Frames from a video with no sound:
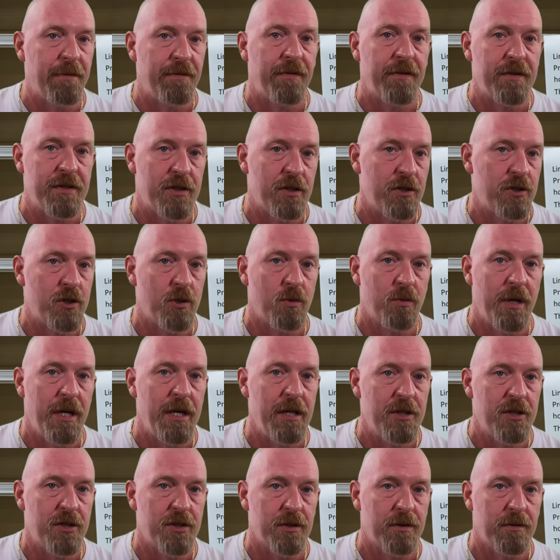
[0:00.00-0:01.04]
of a
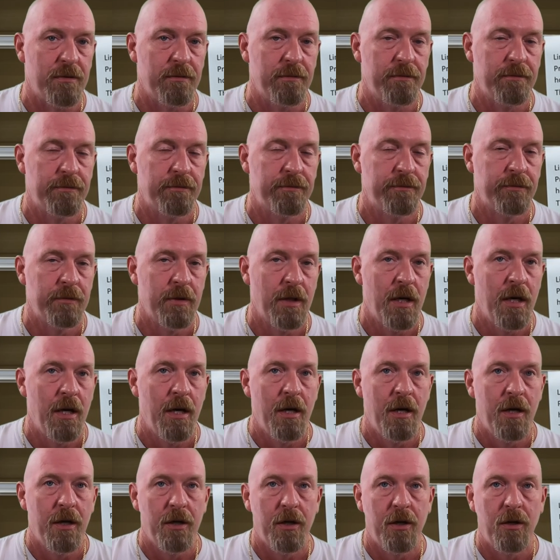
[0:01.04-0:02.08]
situation.
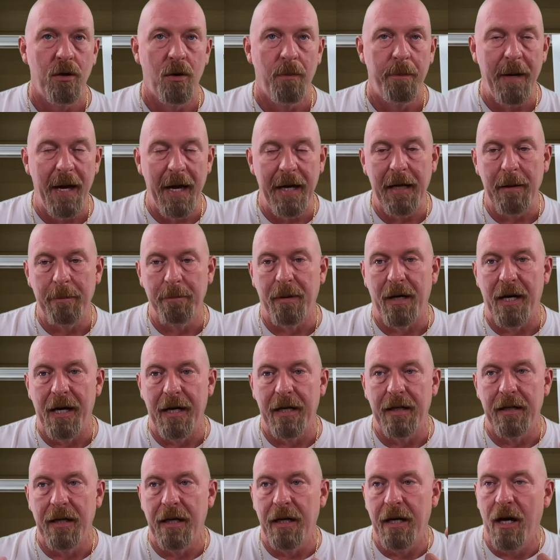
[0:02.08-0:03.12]
You know, panic
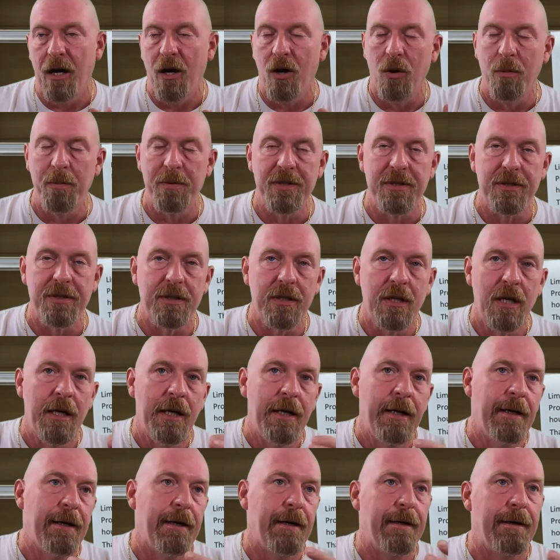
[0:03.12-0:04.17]
buying, it helps
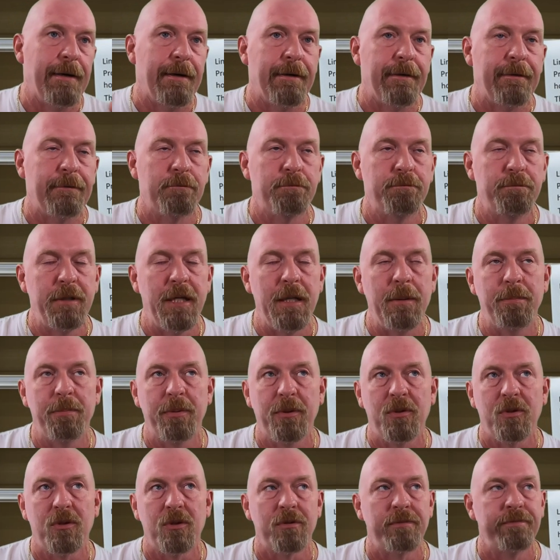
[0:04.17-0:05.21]
um,
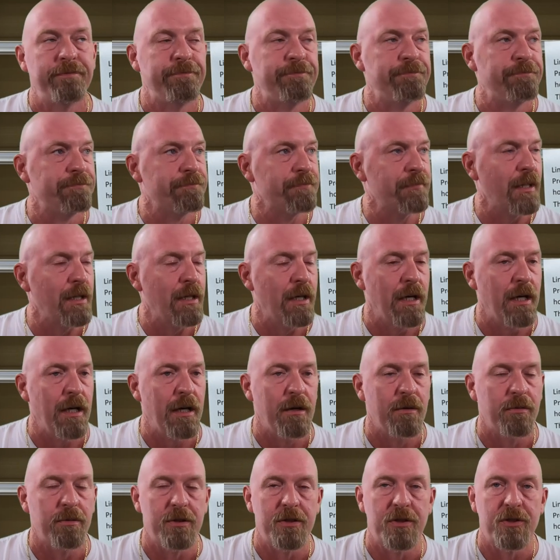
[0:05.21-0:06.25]
people,
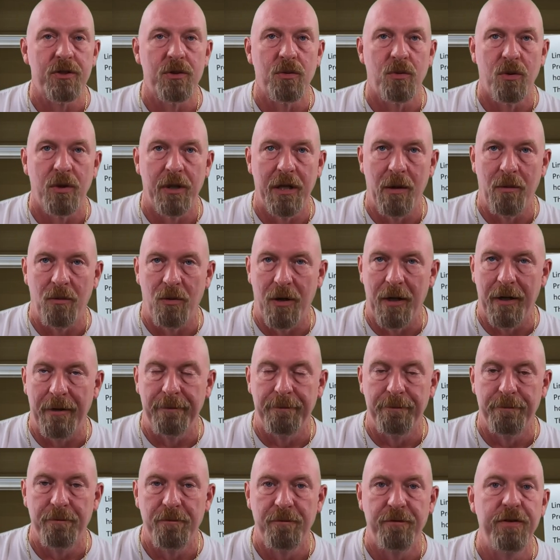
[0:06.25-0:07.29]
ah, what's the word I
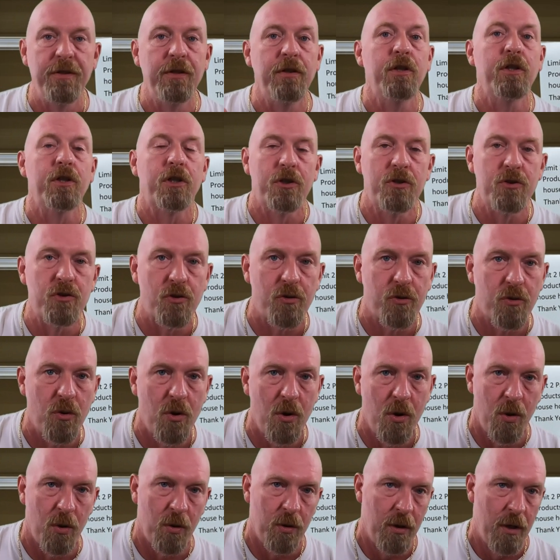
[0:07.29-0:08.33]
want? Feel in
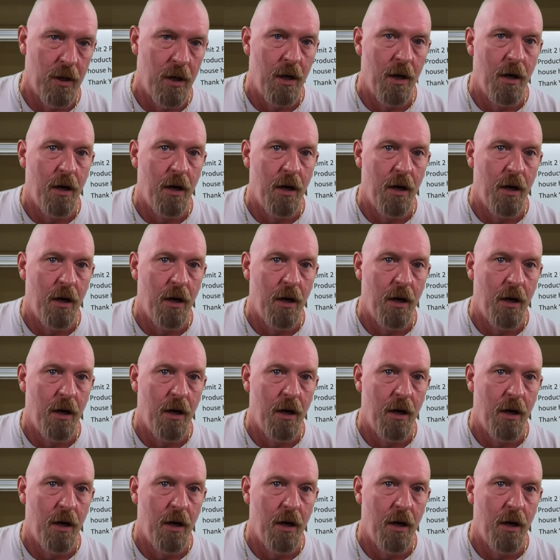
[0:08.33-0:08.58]
control